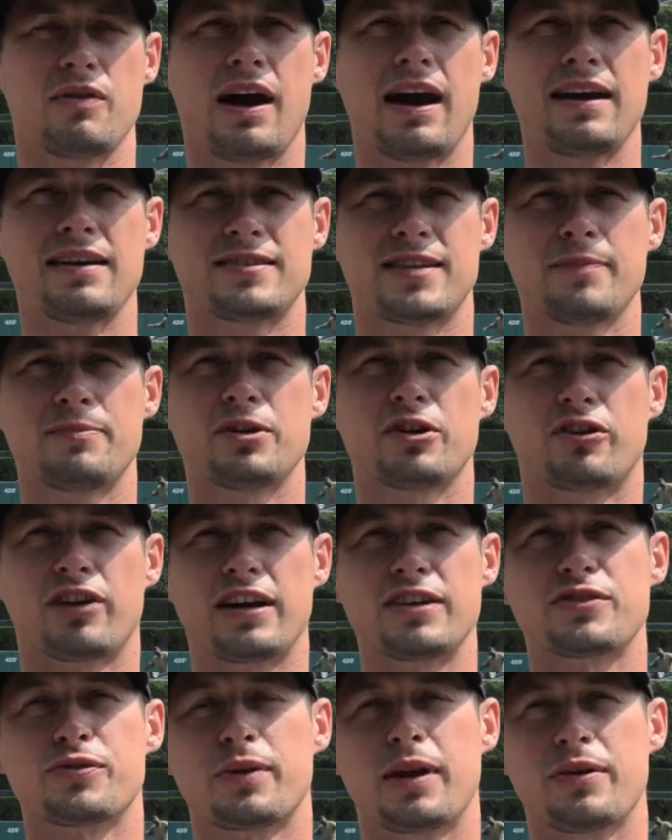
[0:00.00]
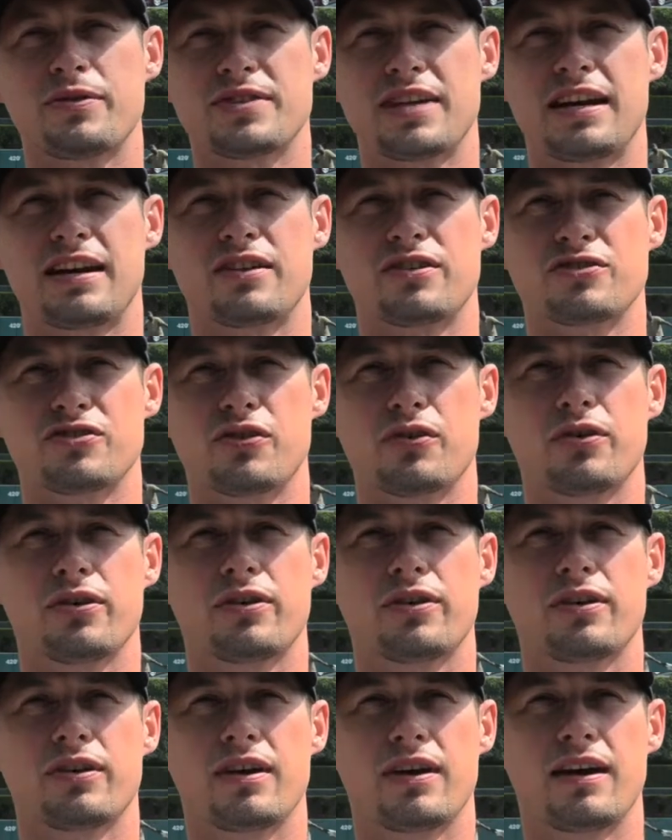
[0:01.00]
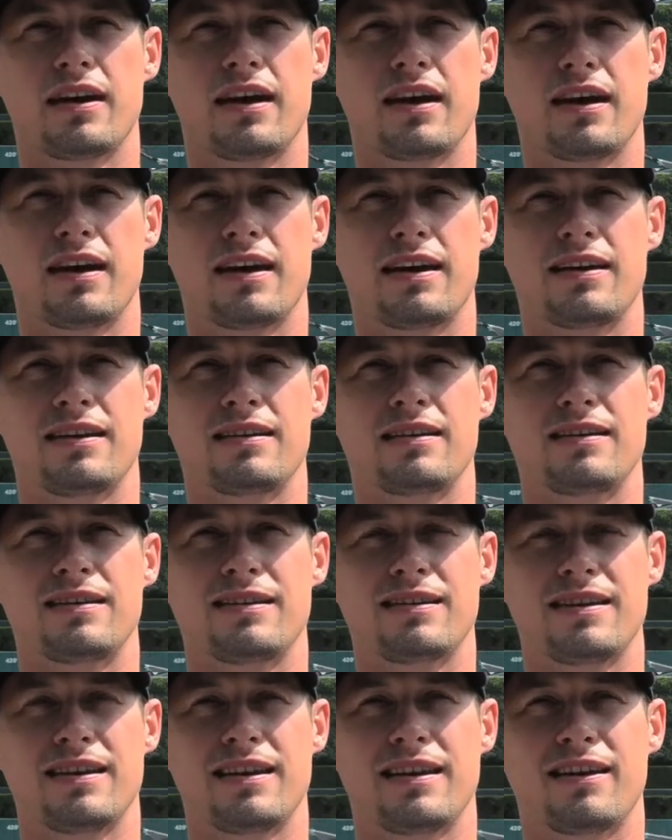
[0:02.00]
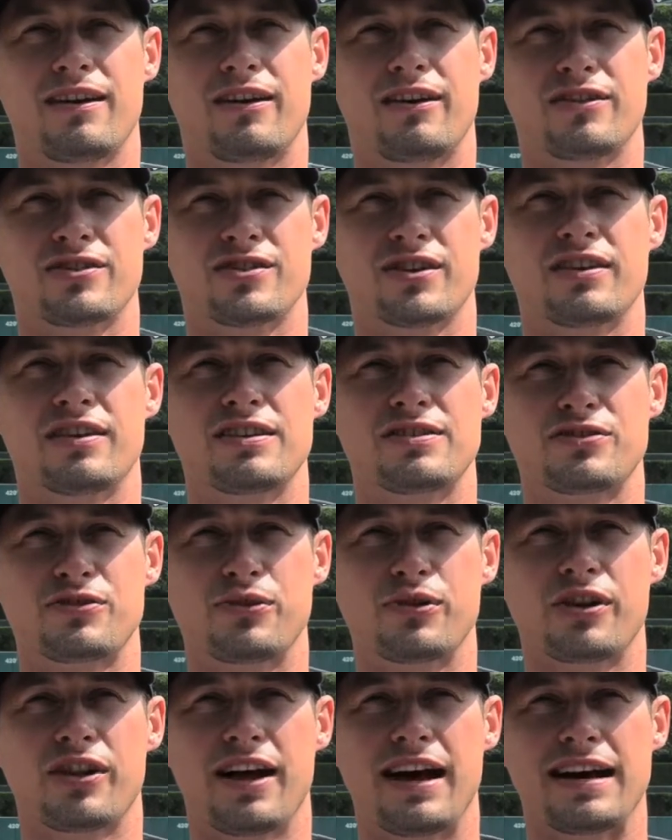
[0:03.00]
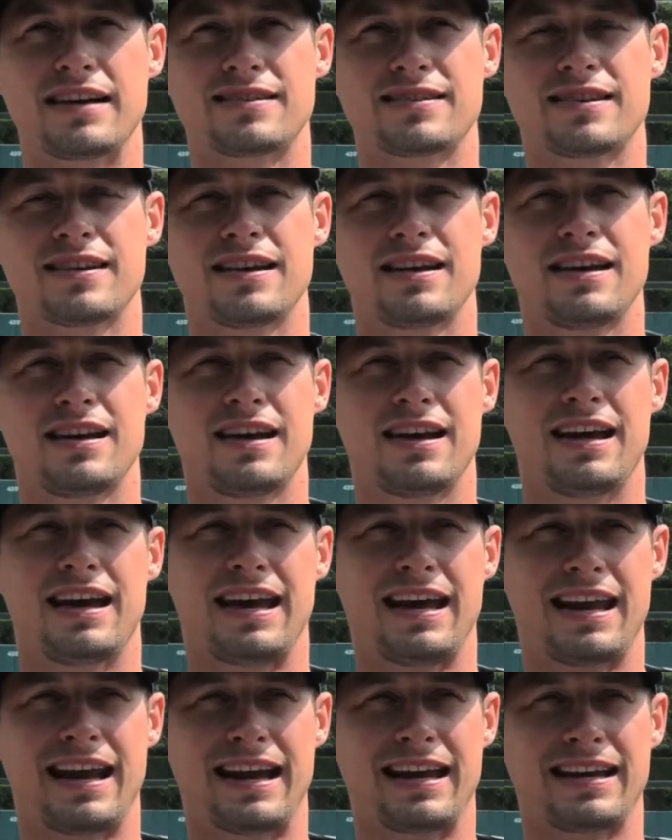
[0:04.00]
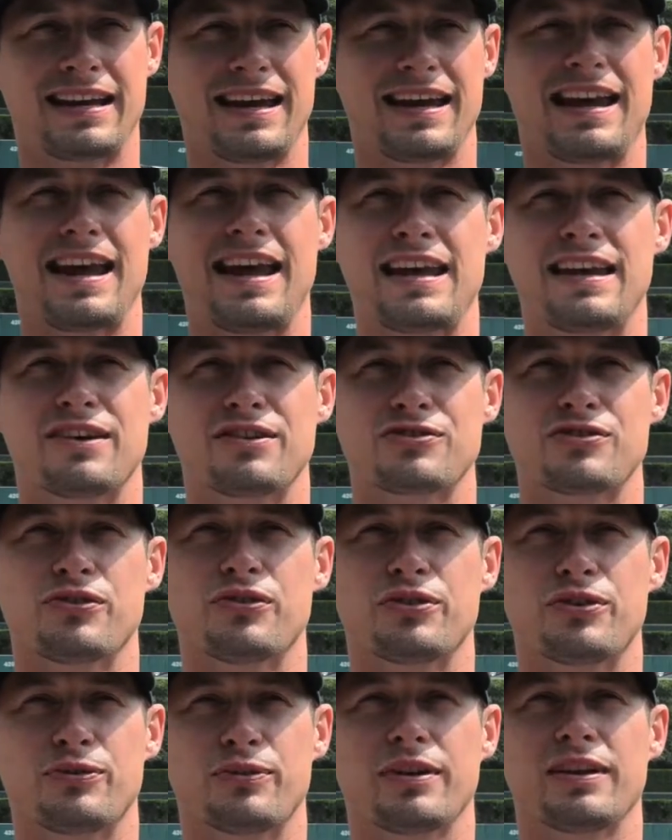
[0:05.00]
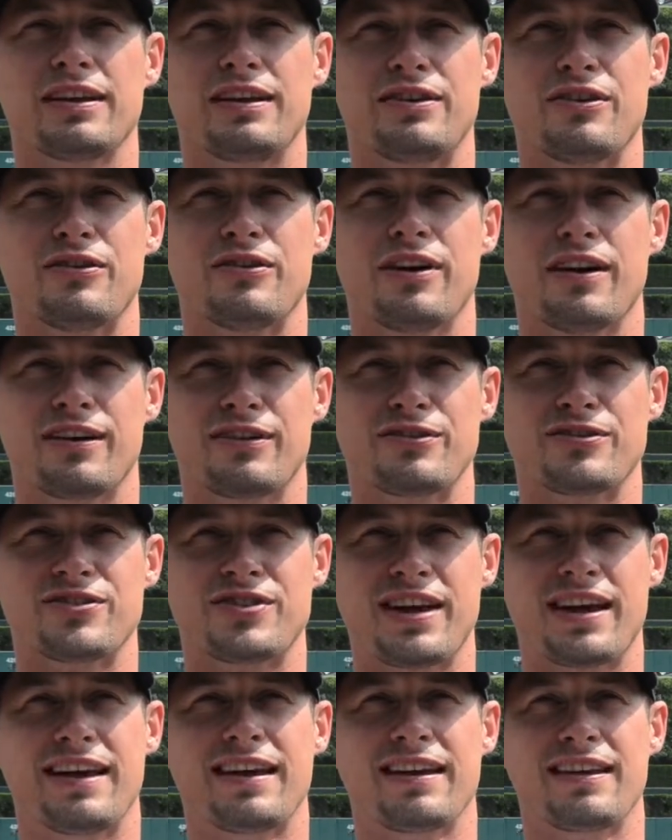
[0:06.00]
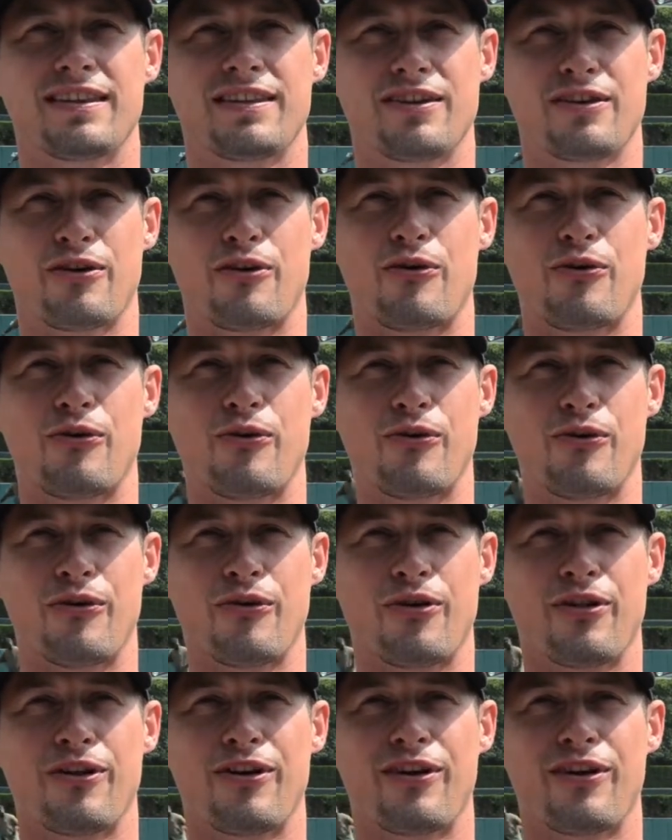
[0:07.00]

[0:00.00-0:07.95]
I accepted Christ when I was 8 years old in our Sunday school class. And at 8 years old, you really don't understand the whole